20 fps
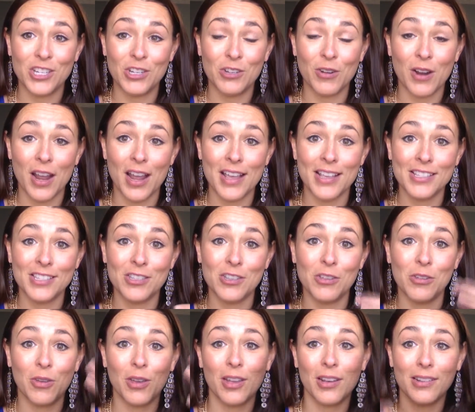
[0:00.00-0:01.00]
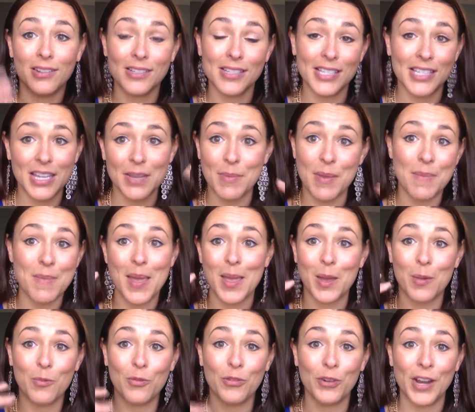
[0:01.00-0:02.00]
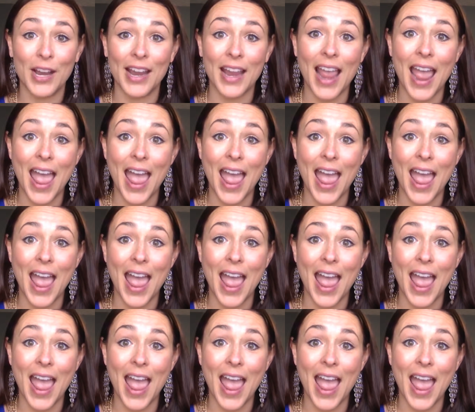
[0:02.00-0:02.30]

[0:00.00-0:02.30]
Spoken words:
you guys so you can see me makeup free,